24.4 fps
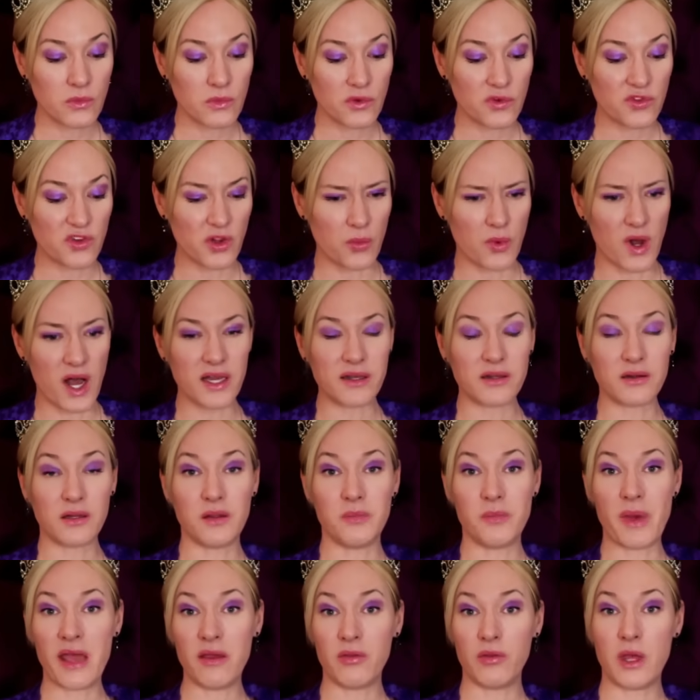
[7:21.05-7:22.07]
So why did he
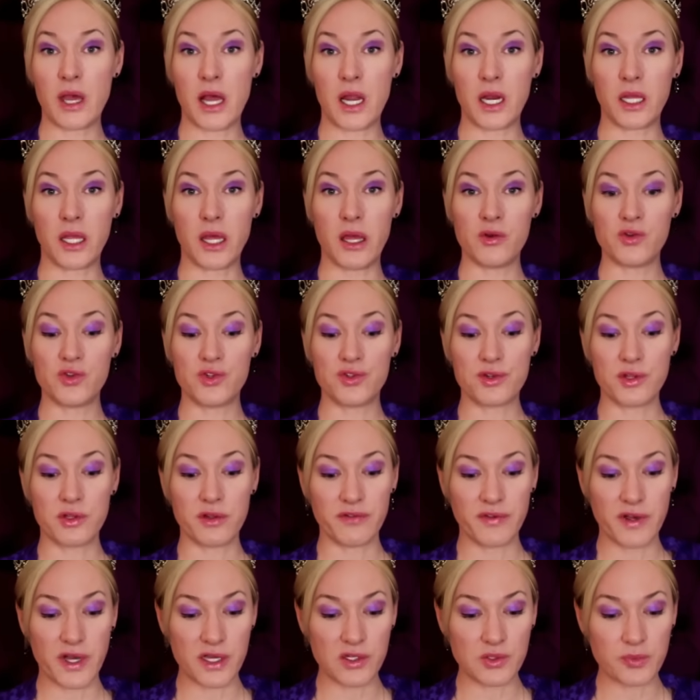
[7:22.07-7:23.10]
make the allegations in the
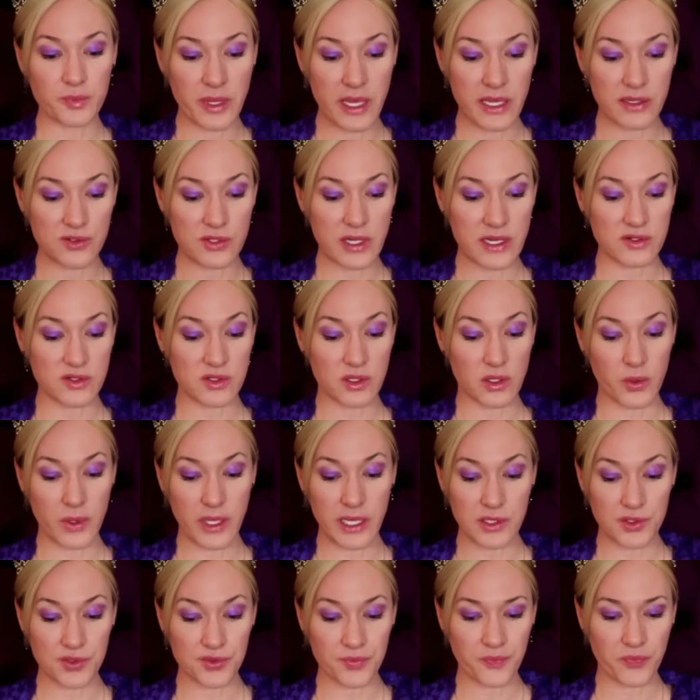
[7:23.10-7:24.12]
first place? That's the
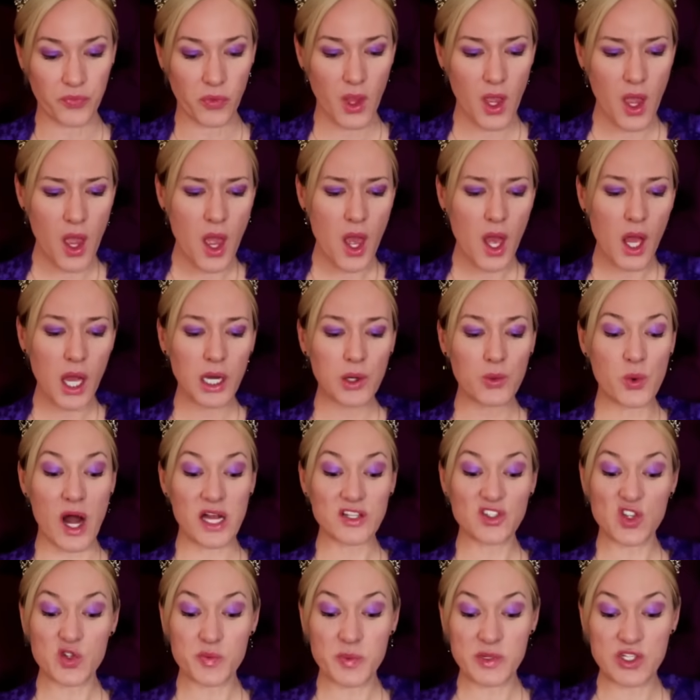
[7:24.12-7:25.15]
quiz.
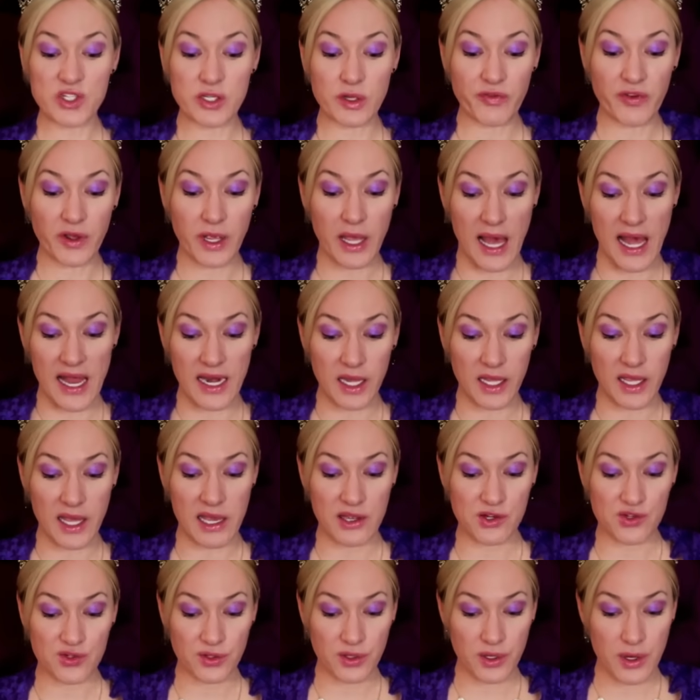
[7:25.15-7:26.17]
One specific
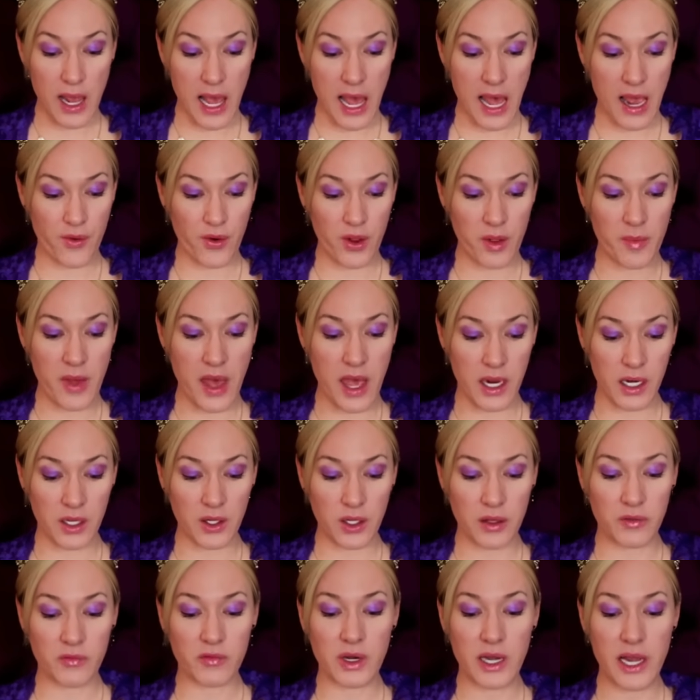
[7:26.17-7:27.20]
allegation that Harry made
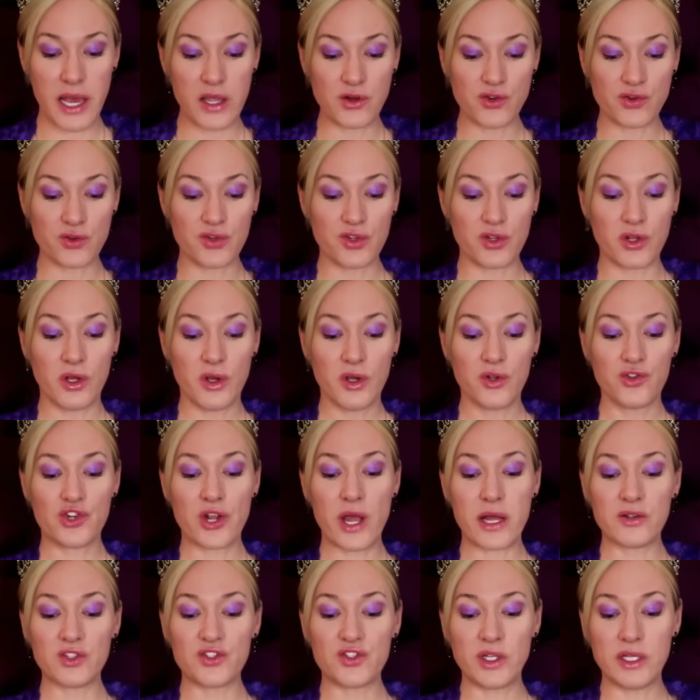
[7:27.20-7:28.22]
in relation to
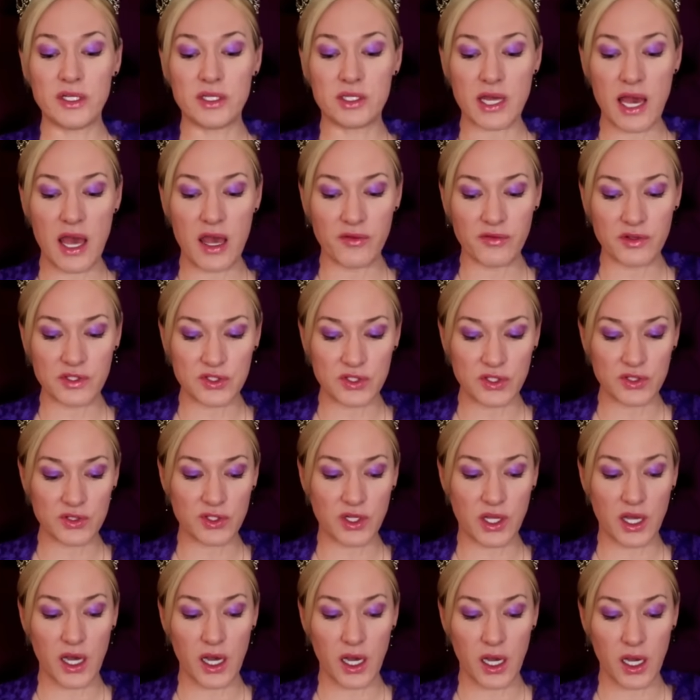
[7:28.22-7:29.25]
Chelsy Davy's
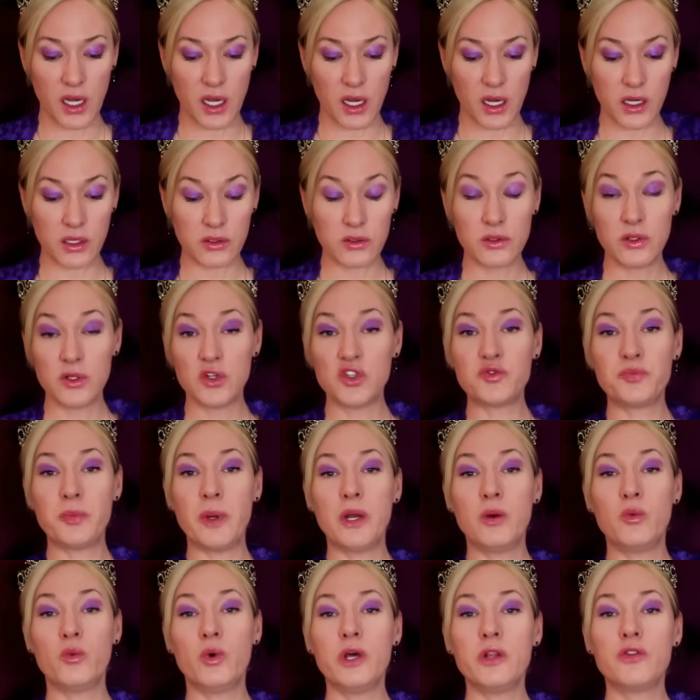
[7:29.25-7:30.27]
car has
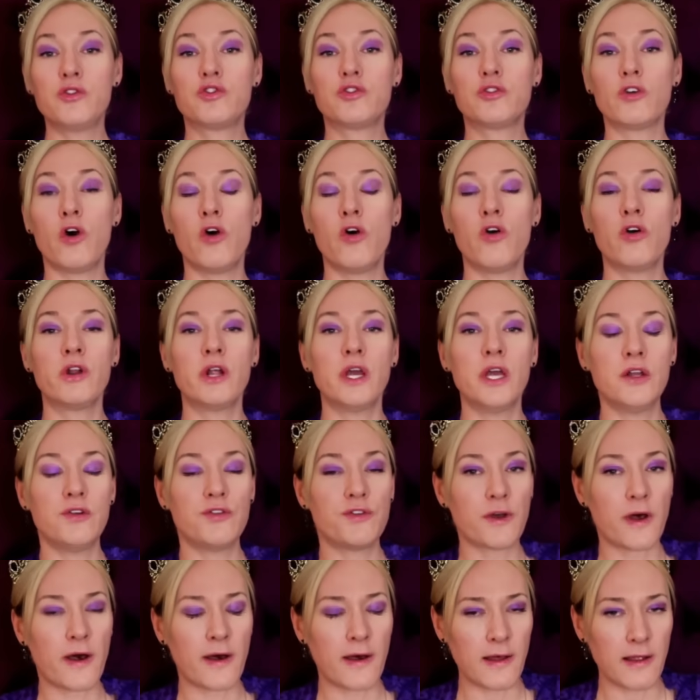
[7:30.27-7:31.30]
been withdrawn
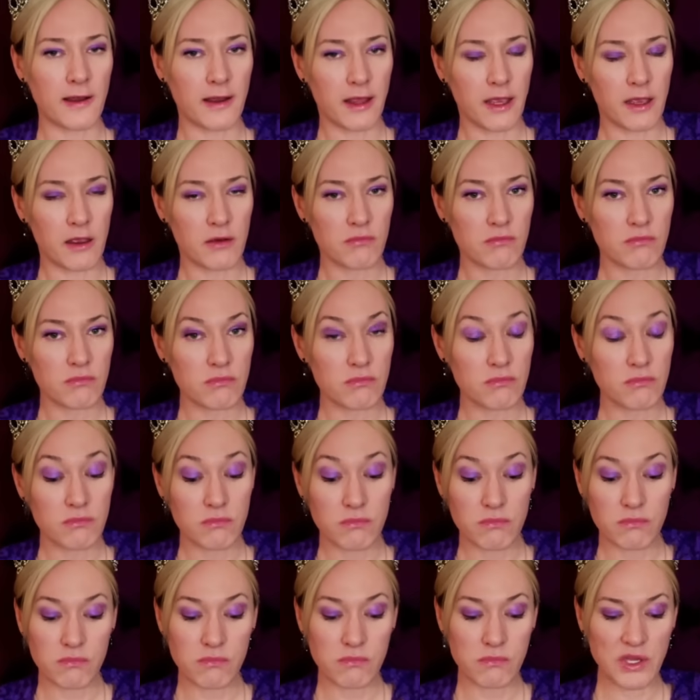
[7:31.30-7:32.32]
entirely.
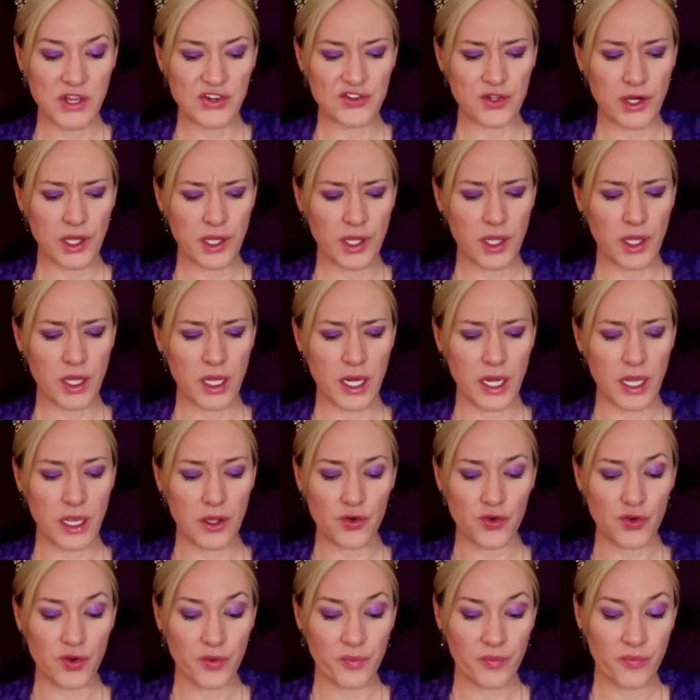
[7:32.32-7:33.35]
Isn't it
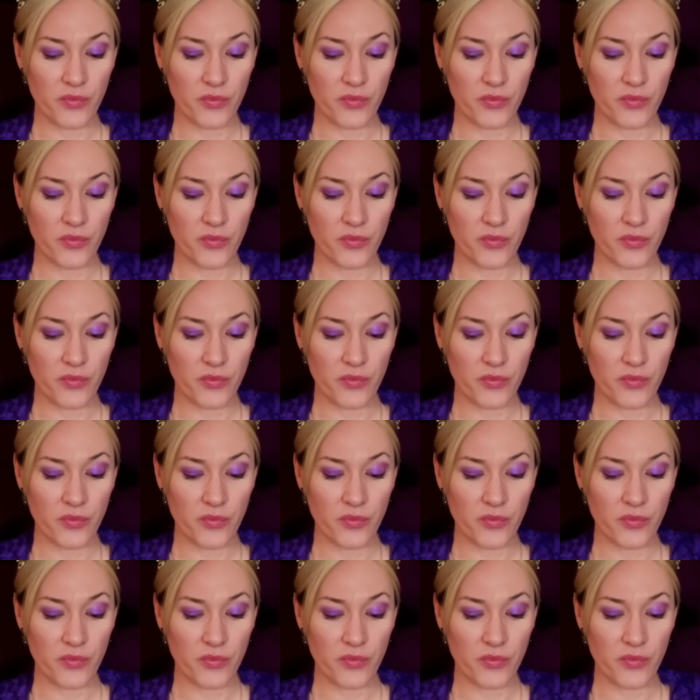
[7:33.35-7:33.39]
curious?